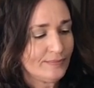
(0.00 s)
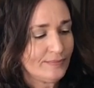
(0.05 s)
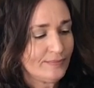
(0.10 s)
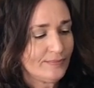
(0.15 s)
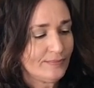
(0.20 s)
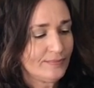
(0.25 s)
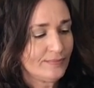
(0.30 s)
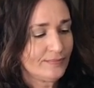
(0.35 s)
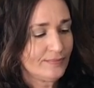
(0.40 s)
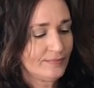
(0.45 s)

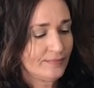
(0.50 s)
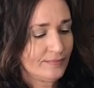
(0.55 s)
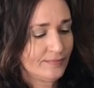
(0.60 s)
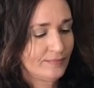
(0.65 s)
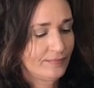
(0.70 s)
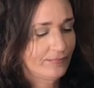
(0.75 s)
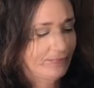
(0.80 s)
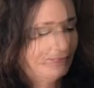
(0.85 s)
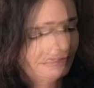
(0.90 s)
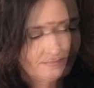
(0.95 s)

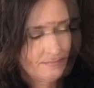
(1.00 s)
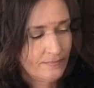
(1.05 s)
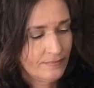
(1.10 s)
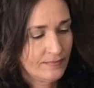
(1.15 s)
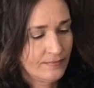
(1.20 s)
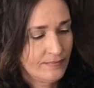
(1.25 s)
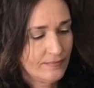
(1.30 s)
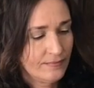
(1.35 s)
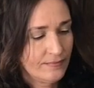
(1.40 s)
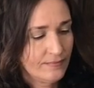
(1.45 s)

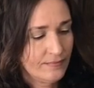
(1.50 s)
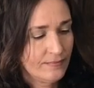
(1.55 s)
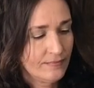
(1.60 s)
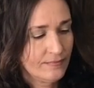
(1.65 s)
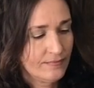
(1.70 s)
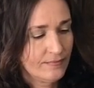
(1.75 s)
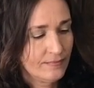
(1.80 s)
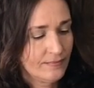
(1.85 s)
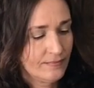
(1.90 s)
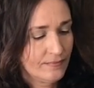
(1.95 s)

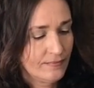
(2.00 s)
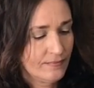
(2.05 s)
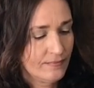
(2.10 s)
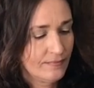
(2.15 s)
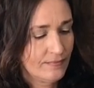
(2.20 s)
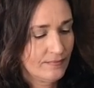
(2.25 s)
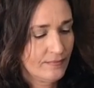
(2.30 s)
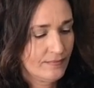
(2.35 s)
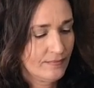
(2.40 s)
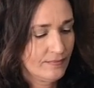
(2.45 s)

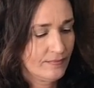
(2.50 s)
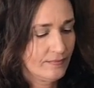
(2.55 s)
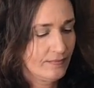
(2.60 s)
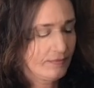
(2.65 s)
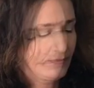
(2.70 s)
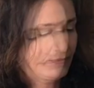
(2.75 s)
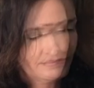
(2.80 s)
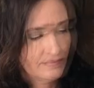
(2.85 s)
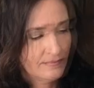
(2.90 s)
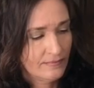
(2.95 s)

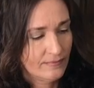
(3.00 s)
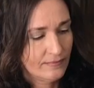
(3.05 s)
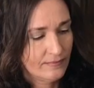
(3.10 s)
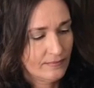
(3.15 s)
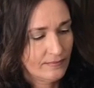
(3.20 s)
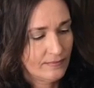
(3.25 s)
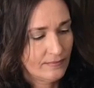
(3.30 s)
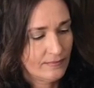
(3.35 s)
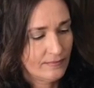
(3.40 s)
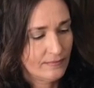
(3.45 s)

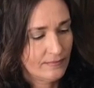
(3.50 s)
(silence)